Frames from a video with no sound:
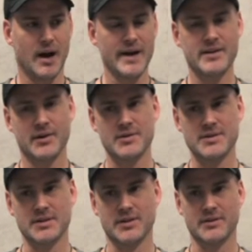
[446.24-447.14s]
I know
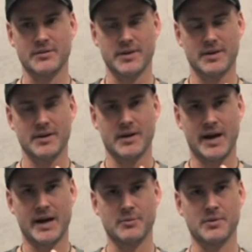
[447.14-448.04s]
there's a lot of, you know,
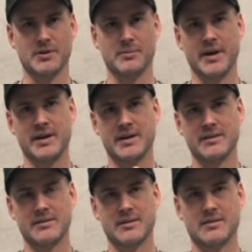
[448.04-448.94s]
argument and debate. Hey,
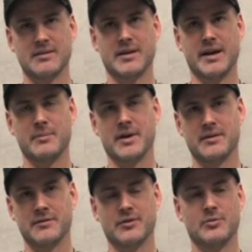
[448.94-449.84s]
is Tintin an
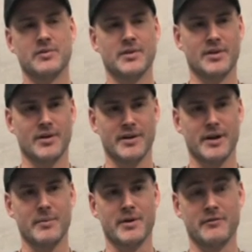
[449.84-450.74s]
animated film? Is it not an
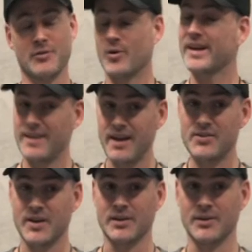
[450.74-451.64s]
animated film? What I can
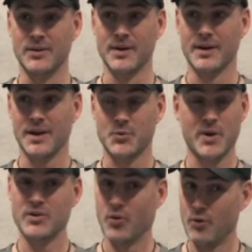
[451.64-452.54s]
tell you is
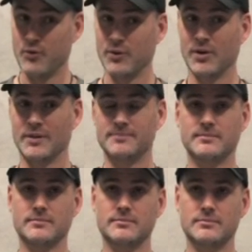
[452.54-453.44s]
we had an awful lot
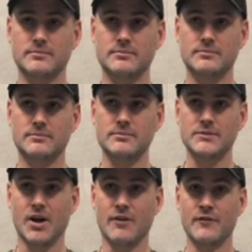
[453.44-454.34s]

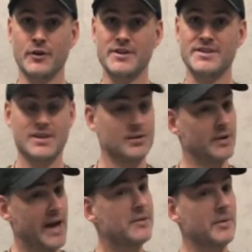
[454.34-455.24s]
of very
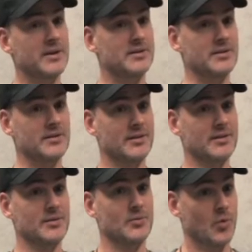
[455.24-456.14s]
skilled animators
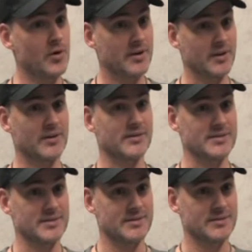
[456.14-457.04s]
working
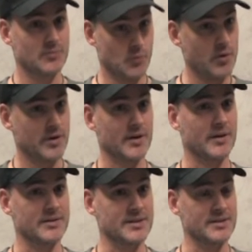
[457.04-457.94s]
on
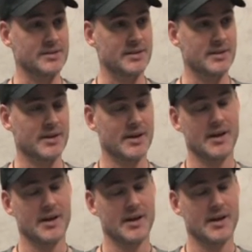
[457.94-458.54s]
Tintin,